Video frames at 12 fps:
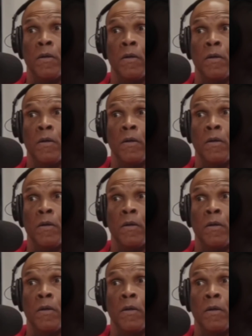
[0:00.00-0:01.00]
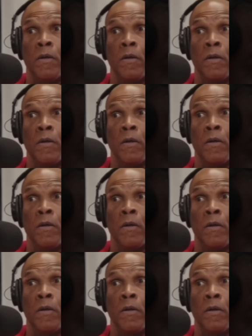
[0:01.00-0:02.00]

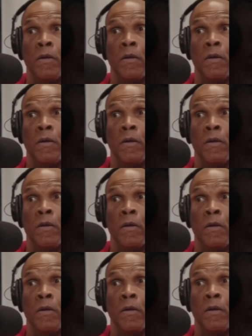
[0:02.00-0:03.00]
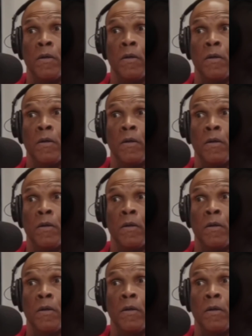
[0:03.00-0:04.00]

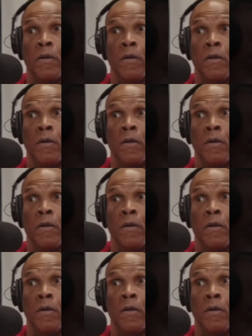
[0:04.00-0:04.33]
[no speech]